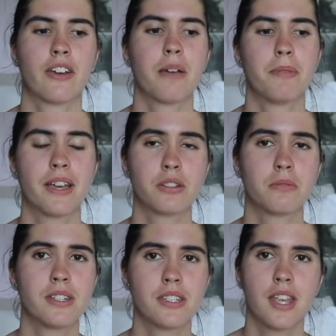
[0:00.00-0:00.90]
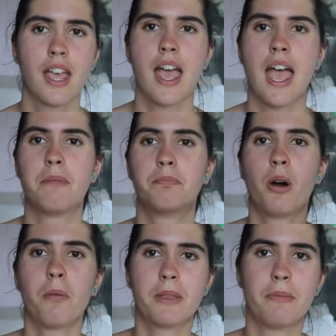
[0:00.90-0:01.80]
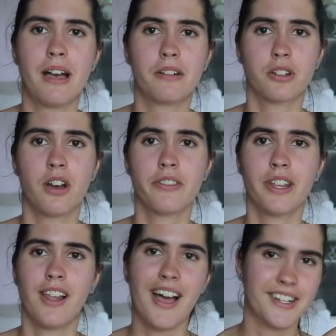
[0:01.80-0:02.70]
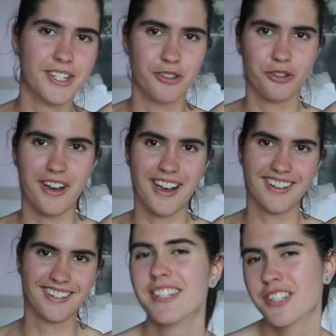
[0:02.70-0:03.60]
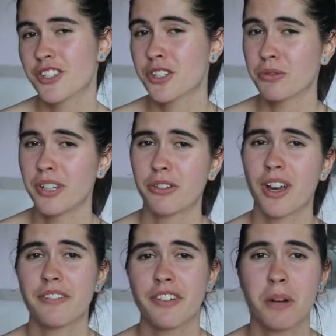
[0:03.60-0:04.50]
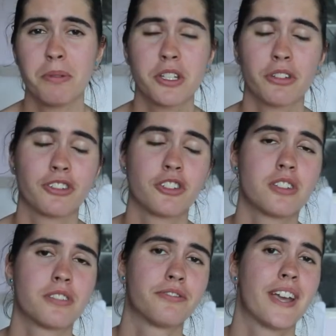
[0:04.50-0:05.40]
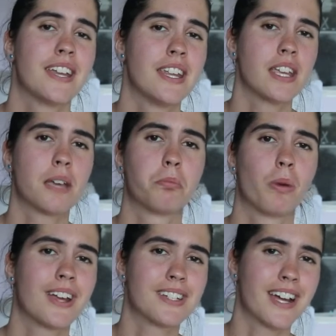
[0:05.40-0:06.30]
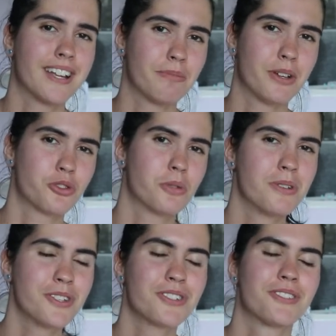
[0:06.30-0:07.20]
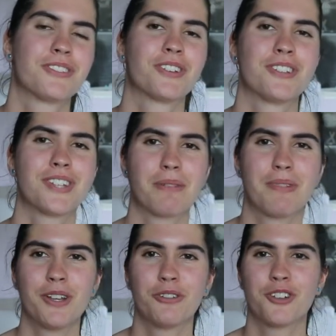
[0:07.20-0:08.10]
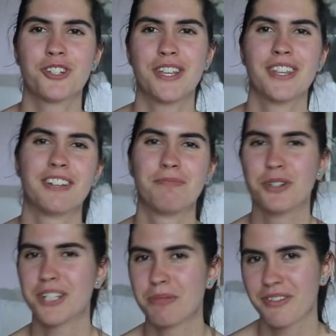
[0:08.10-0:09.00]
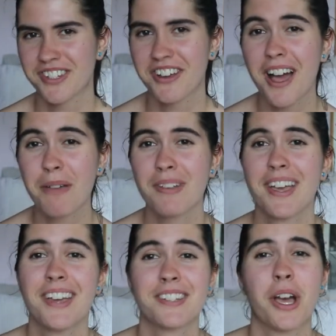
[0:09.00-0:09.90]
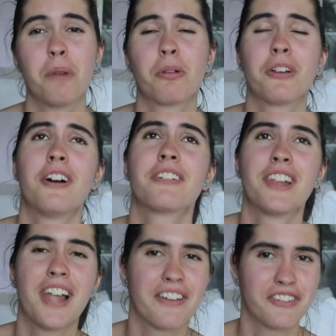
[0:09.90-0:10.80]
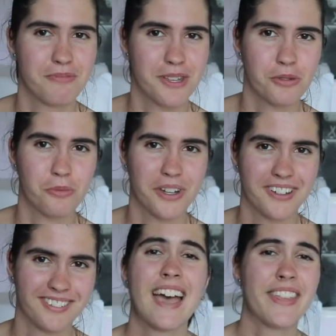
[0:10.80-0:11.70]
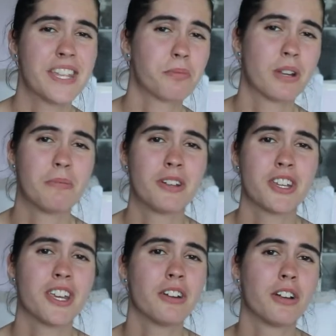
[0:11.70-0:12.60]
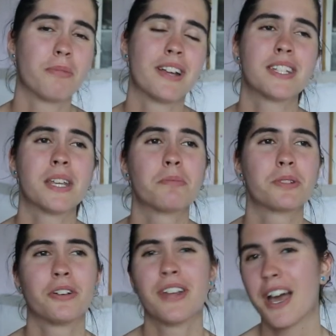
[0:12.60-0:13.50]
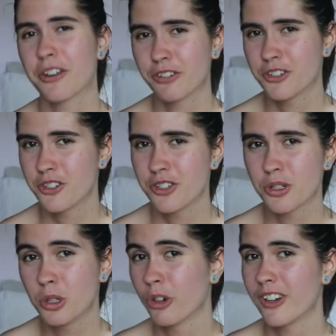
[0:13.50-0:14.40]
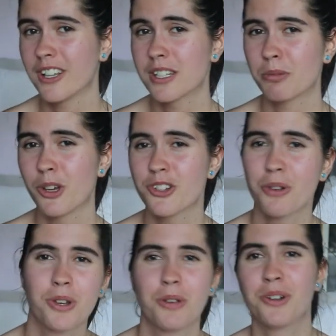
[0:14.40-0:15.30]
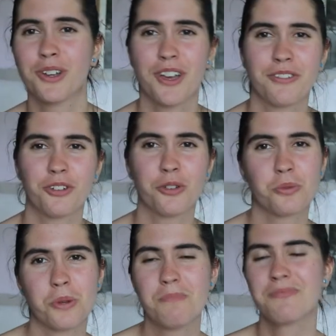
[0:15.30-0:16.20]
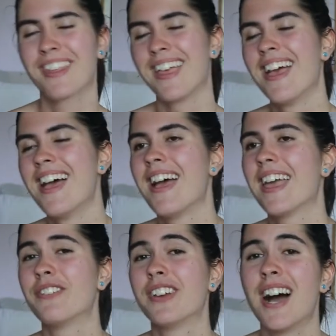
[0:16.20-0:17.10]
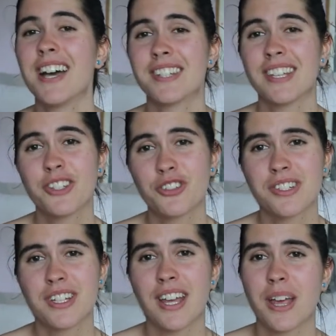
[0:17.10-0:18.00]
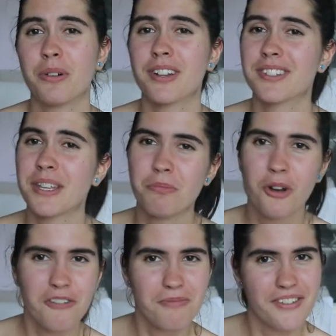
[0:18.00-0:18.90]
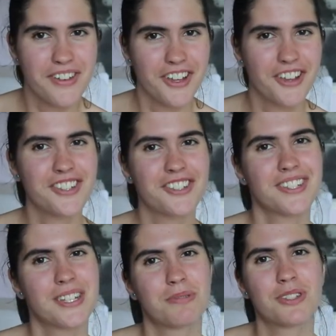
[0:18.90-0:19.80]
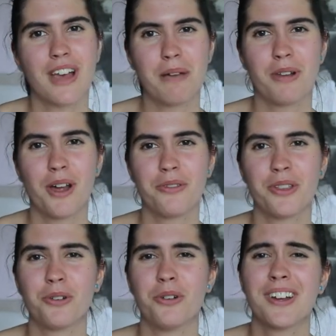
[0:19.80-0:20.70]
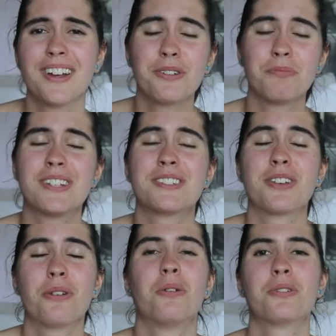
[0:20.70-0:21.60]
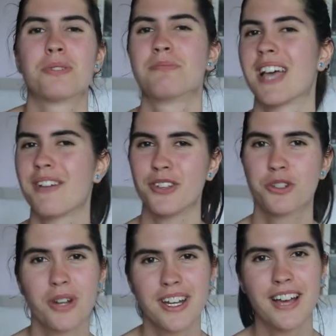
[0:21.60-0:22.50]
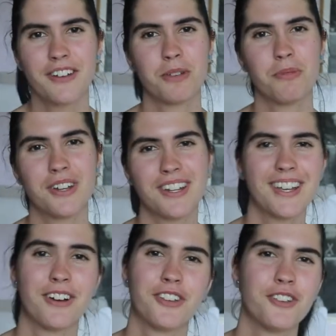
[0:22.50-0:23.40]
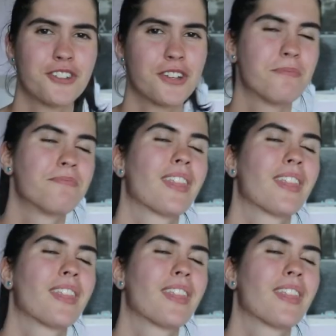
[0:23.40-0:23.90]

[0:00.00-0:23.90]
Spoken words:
grab my swimmers and pop them out on the line to dry. This is just really great for helping to reduce fading and breakdown in my swimmers. So it's like my little routine that I've built up over time to help prolong the life of my swimwear. And that's pretty much it on my tips on how to reduce chlorine exposure when you want to go for a swim. If you guys are interested and want to see more of my videos, just subscribe below in the corner. It would be so awesome to have you join our community on YouTube.